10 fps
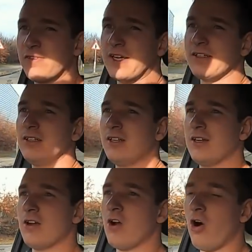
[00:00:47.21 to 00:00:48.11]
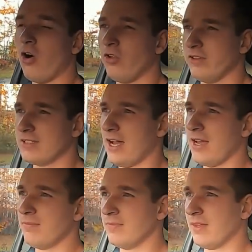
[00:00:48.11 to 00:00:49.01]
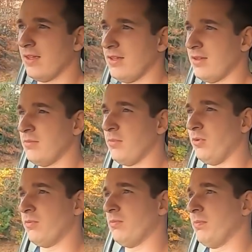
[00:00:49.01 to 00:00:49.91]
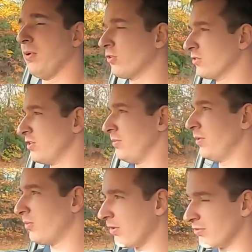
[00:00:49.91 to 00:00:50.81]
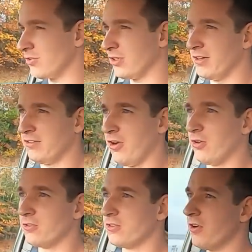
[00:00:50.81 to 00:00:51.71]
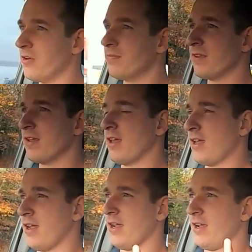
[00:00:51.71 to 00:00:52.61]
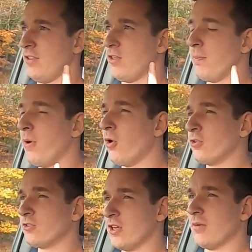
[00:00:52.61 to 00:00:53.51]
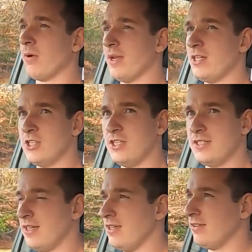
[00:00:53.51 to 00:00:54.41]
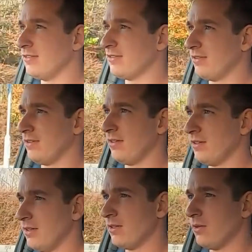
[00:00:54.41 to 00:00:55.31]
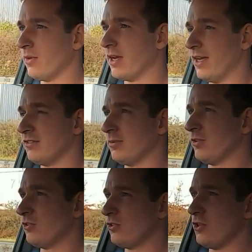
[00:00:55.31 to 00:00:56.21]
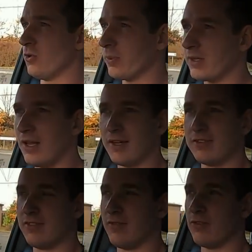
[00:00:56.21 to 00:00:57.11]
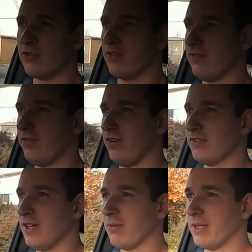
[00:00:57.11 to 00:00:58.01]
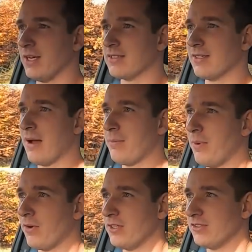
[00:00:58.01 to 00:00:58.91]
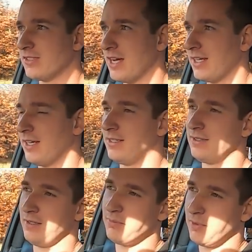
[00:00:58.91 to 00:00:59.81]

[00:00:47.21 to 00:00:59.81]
fail all the time, but post-turbo ones don't get as hot. So the post-turbo EGTs will get into something stupid like 750, and when you get to that point you start getting limp